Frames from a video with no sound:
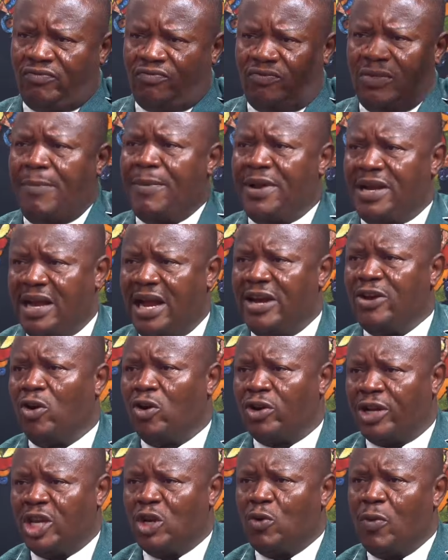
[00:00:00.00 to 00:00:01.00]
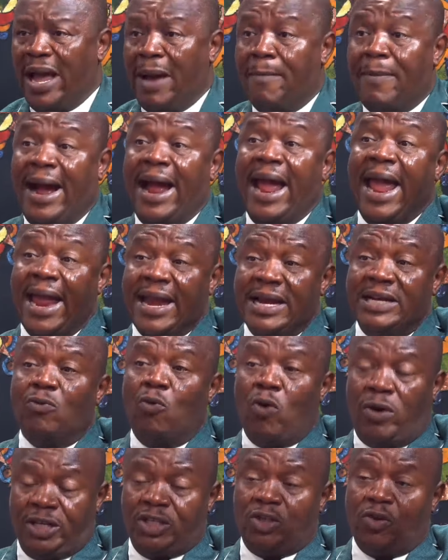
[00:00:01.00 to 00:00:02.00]
I mean, down your Kigwe back
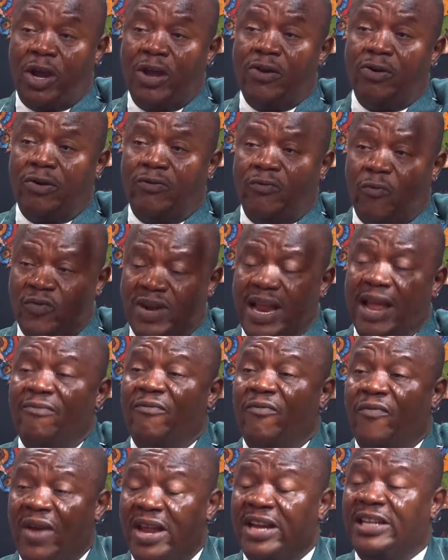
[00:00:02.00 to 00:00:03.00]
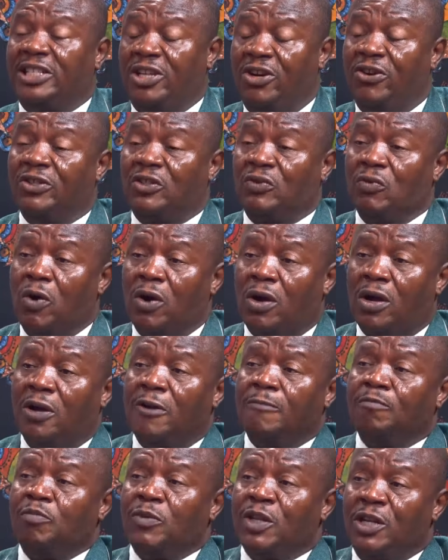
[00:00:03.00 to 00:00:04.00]
end, work is going on there, very serious
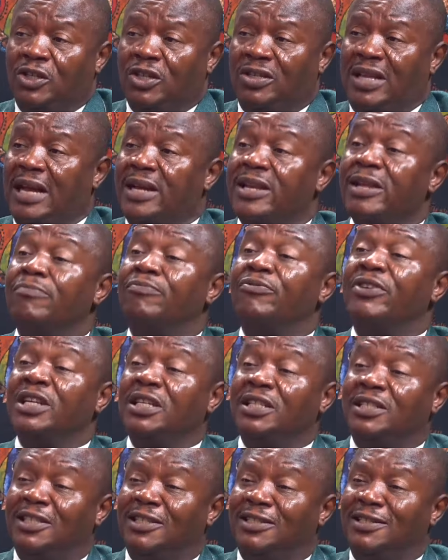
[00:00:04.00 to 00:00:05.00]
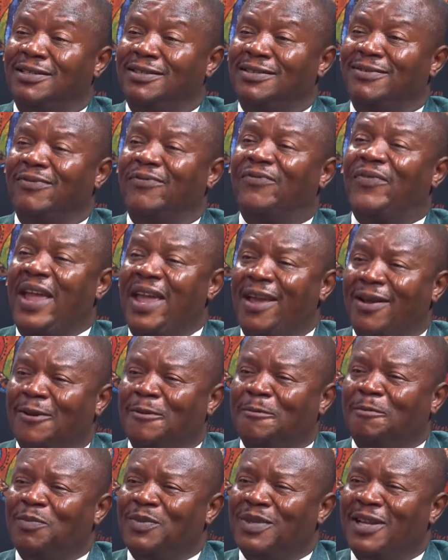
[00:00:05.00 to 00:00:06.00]
work. Just that the bridge fell,
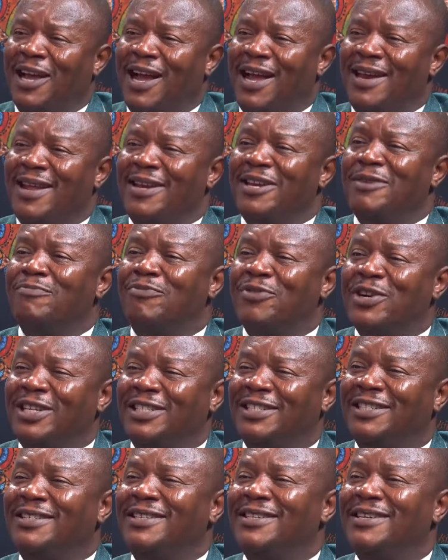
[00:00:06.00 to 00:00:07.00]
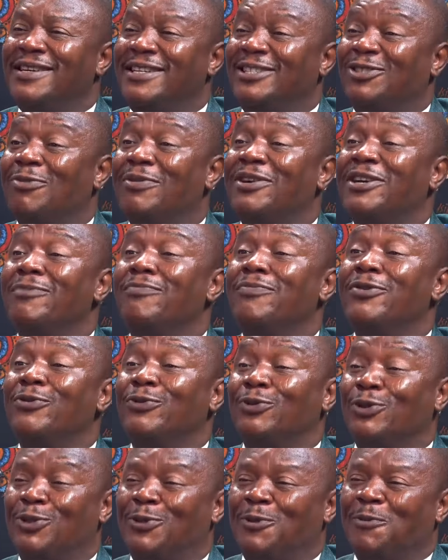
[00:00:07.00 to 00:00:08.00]
and then the bridge needs to be
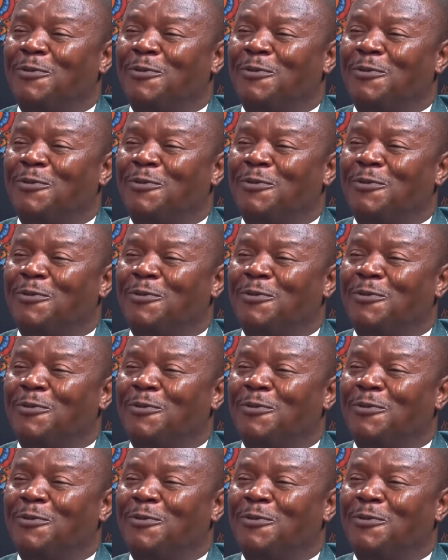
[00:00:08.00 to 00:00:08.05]
rebuilt.